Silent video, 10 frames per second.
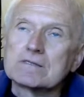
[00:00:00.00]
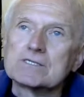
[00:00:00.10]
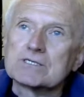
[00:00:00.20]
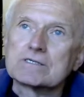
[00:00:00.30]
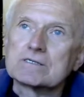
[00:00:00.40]

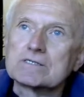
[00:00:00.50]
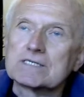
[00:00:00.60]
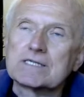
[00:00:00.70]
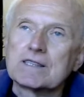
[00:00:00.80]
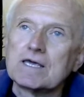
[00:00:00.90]

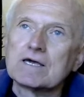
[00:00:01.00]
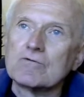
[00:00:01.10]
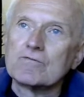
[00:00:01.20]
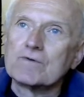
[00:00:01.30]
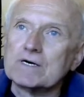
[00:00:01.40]
just think
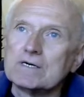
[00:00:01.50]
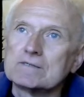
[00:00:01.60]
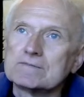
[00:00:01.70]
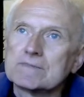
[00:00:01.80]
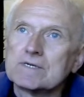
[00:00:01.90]
of
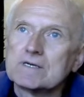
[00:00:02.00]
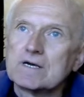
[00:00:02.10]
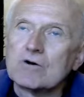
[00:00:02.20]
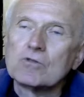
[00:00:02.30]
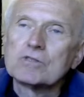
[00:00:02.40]

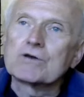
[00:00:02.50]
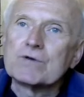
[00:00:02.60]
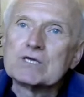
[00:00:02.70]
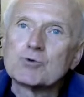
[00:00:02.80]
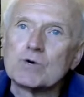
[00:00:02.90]
all the
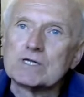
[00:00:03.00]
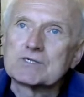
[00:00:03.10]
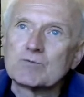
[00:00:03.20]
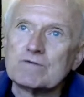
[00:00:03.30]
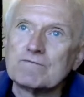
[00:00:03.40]

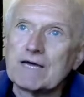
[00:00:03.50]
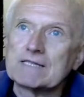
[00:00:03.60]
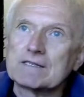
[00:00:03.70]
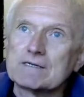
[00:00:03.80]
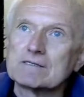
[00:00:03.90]
rituals we
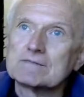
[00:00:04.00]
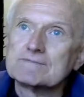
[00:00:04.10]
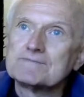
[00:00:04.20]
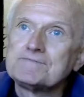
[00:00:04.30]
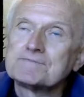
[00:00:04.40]
invented.
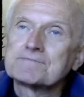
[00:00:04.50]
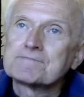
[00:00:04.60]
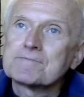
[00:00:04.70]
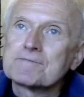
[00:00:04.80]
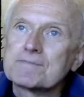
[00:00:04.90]

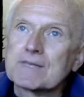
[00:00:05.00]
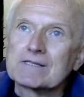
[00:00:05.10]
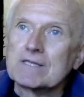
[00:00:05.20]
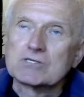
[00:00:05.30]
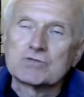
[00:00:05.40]

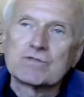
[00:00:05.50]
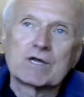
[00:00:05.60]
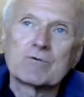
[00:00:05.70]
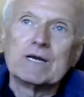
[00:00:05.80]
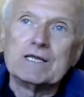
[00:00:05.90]
Think of
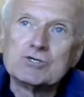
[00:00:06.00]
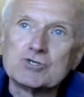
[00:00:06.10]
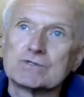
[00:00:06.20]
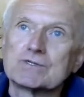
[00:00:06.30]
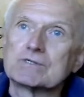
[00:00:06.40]
the
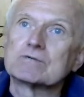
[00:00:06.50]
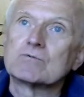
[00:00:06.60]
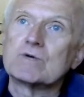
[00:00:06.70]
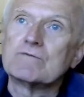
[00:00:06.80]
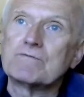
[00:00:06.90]
religions
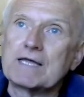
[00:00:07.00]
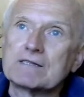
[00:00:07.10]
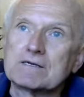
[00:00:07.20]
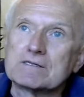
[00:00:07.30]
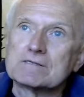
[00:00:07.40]
we
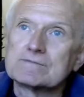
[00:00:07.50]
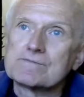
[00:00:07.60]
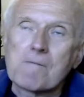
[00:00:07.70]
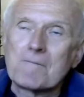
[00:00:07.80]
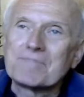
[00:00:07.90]
invented.
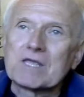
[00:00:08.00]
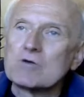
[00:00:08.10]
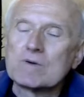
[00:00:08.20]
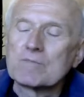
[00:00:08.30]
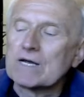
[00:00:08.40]
The
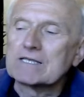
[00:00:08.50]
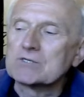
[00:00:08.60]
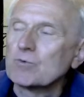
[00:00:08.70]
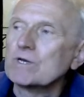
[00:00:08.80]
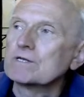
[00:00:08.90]
human brain
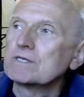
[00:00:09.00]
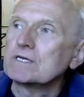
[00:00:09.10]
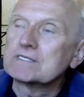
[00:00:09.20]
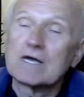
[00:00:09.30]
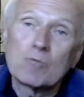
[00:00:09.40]
does weird
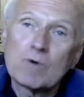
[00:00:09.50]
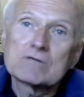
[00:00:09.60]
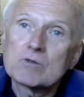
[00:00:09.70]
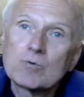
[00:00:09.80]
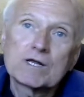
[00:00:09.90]
things. And one
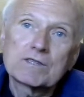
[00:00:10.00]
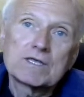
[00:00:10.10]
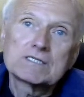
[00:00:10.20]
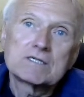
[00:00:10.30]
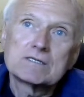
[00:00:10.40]
of the weird
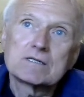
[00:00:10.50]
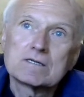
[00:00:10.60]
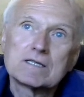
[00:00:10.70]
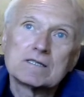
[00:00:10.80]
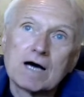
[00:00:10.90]
things that
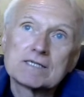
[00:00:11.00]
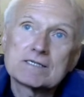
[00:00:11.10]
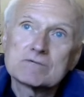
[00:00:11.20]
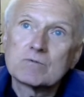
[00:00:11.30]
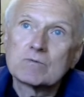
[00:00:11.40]
it does,